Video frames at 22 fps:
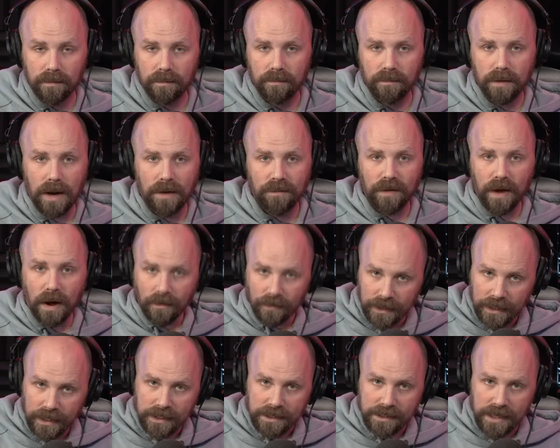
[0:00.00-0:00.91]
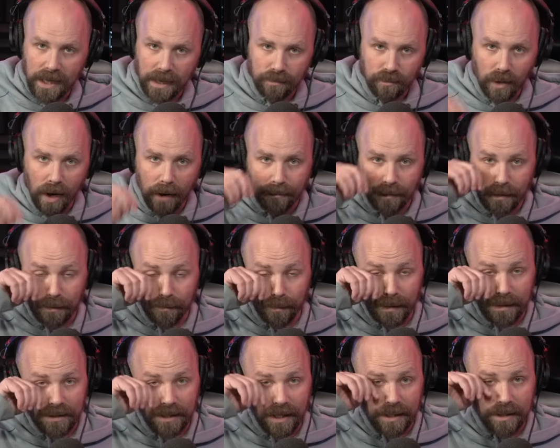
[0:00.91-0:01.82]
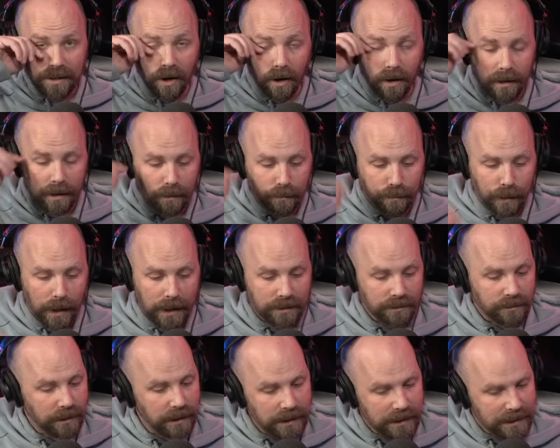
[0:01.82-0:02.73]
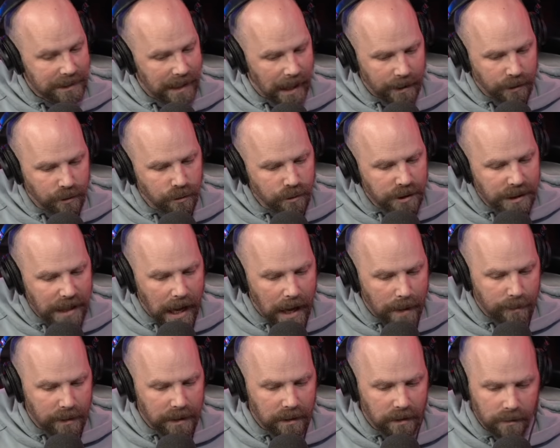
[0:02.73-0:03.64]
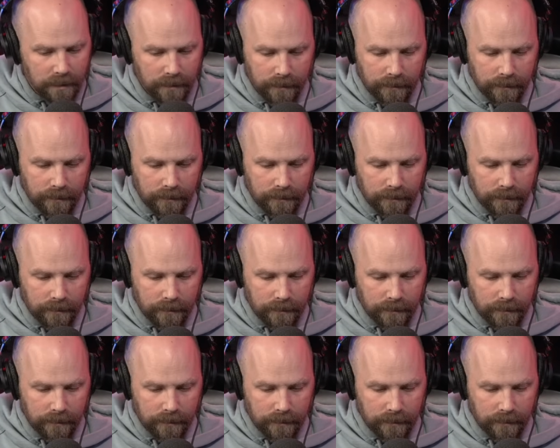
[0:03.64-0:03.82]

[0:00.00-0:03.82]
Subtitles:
Red Velvet gets name dropped in the big Jade Cargill press release. Not too shabby.